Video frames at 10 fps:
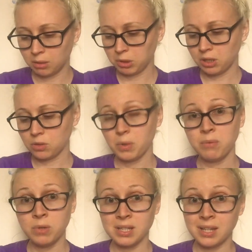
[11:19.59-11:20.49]
Because
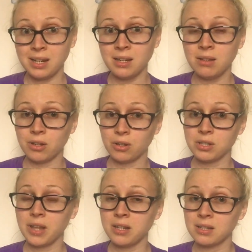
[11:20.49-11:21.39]
when we're saying
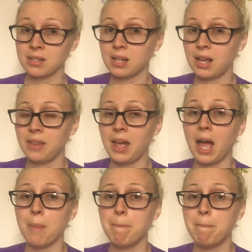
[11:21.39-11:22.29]
those letters like
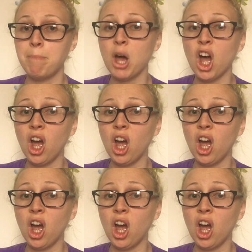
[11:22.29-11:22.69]
that, b,